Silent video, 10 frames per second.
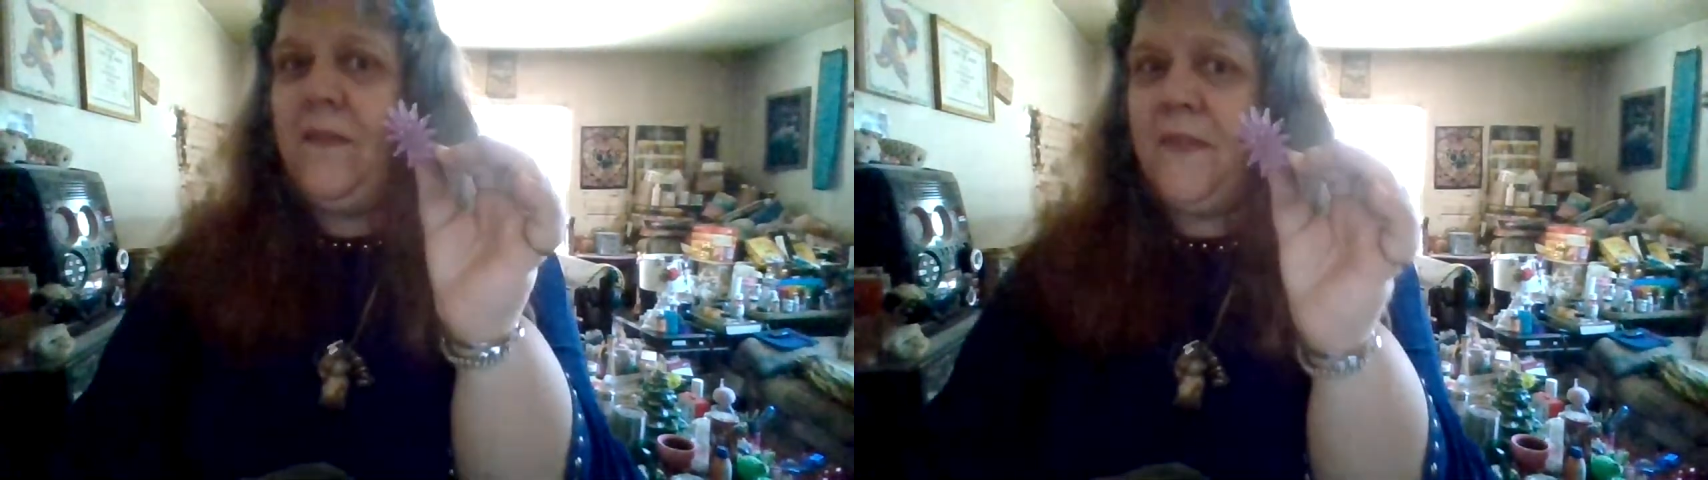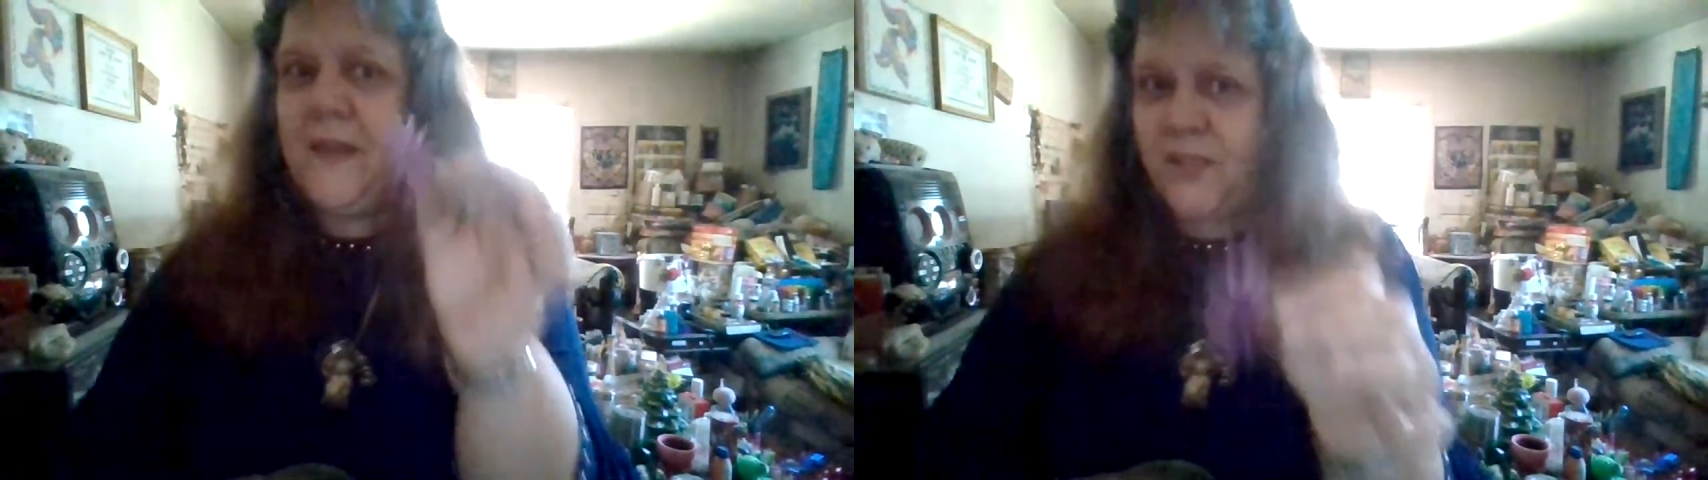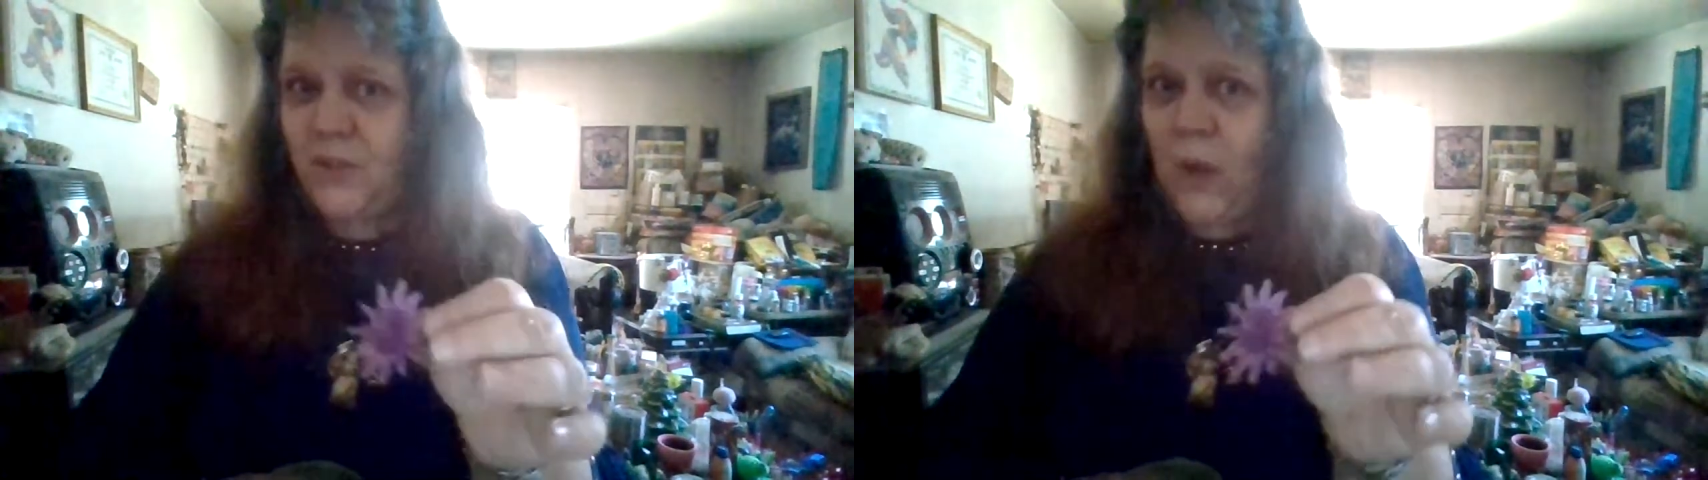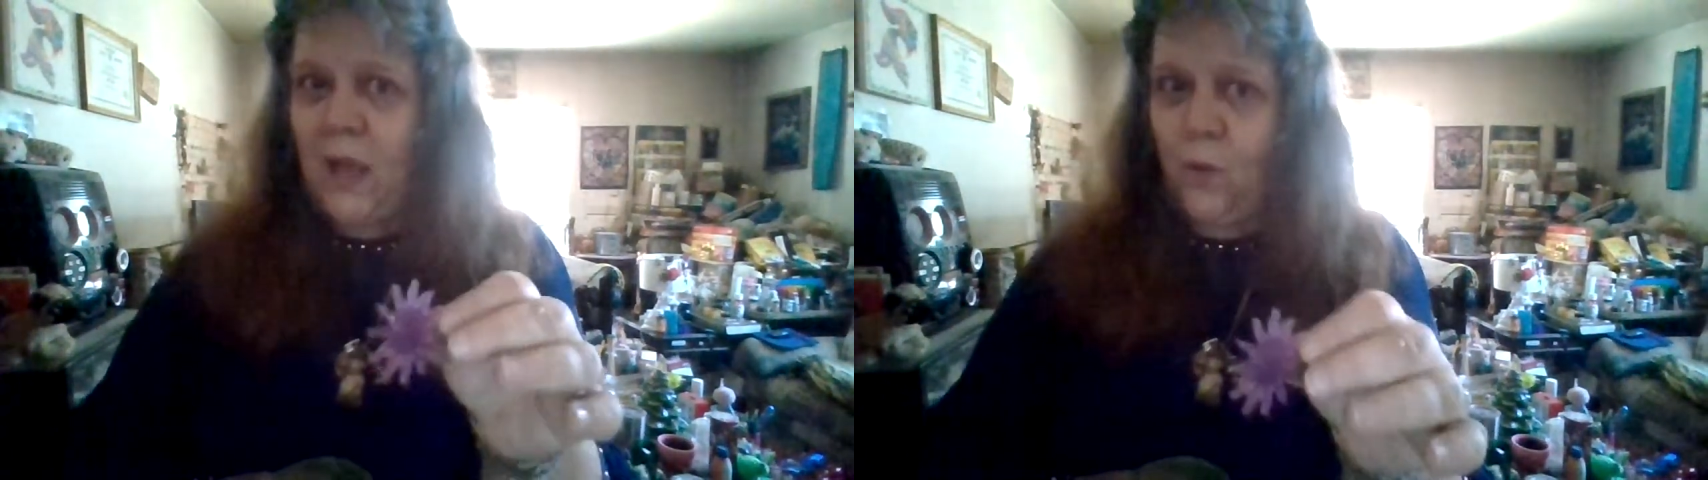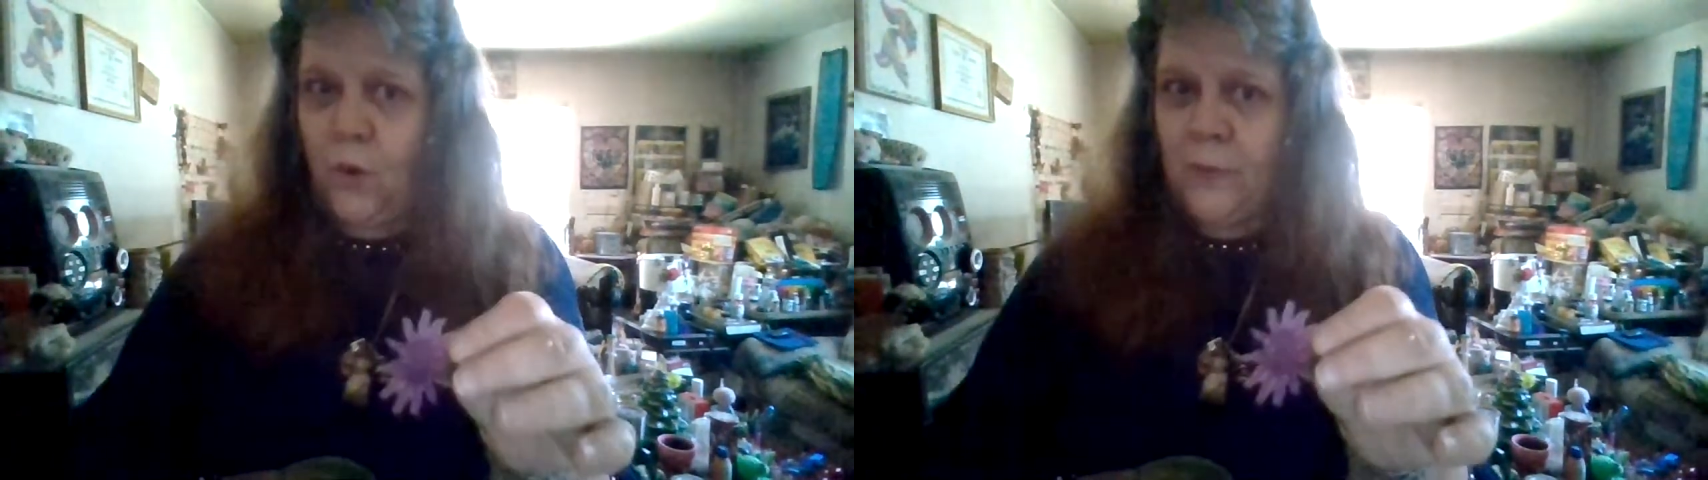this is why
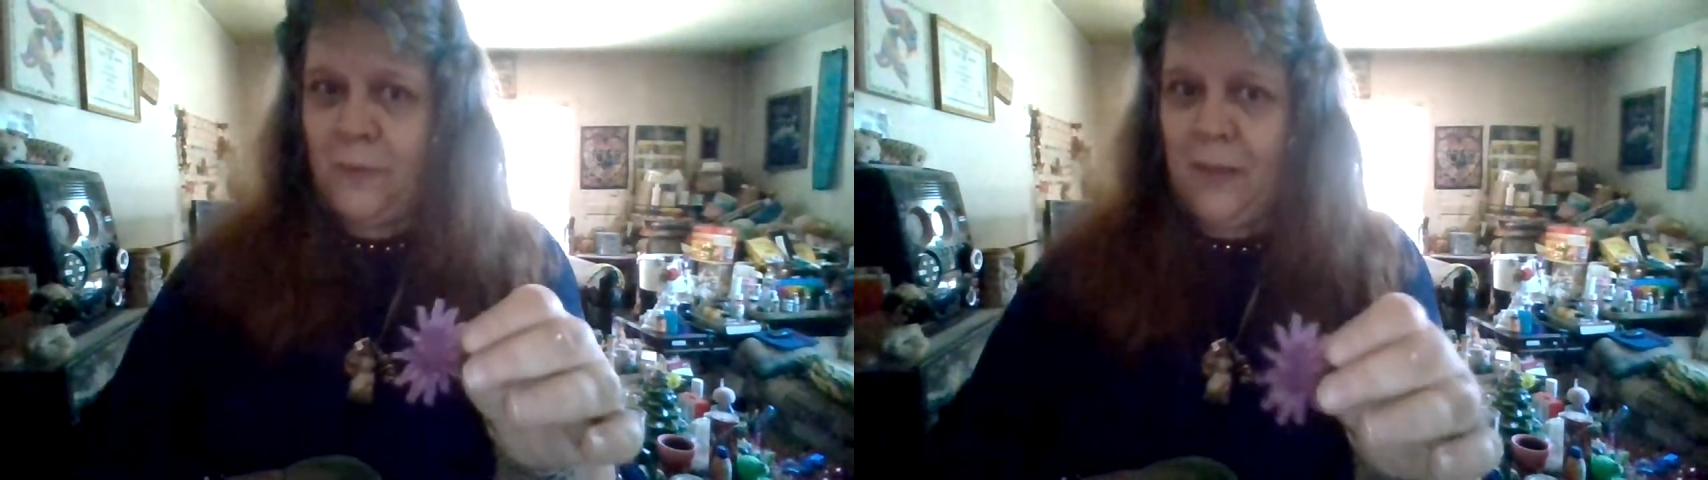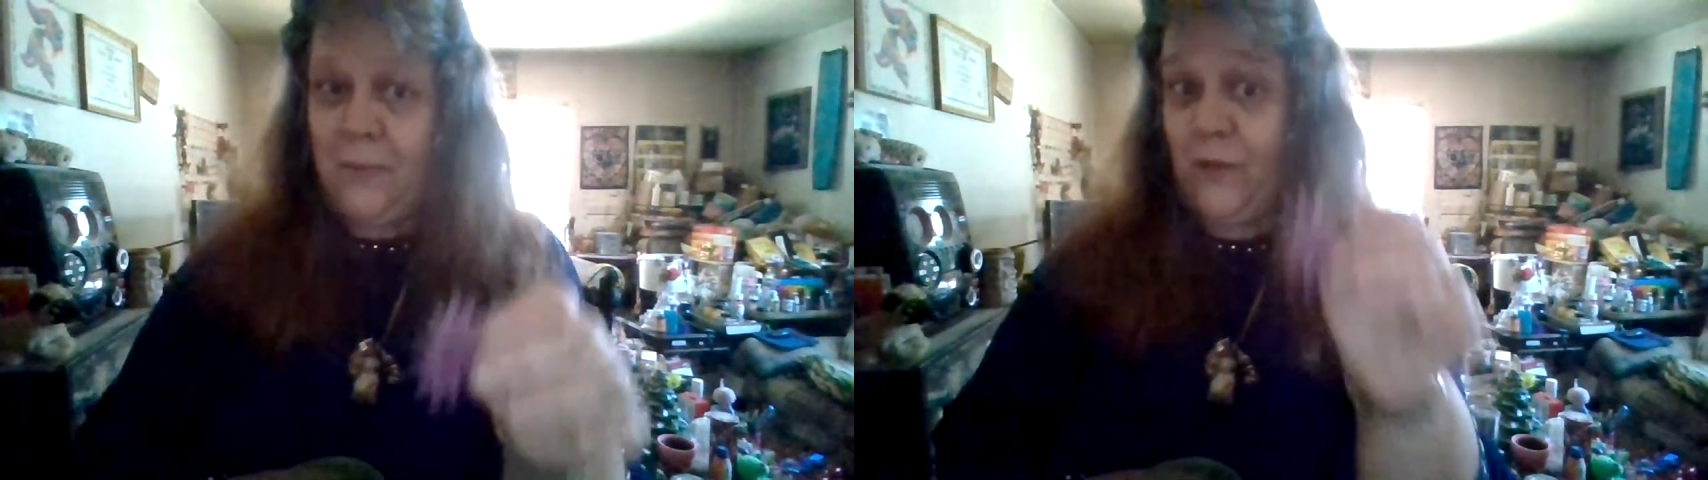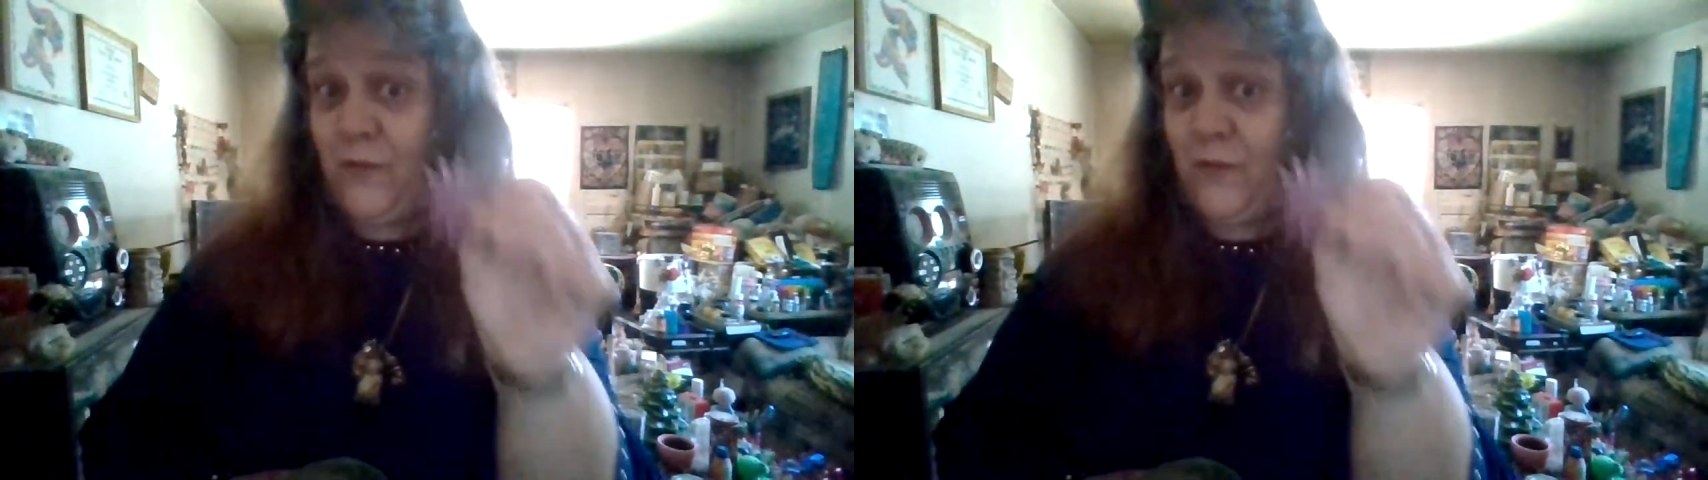I warn people,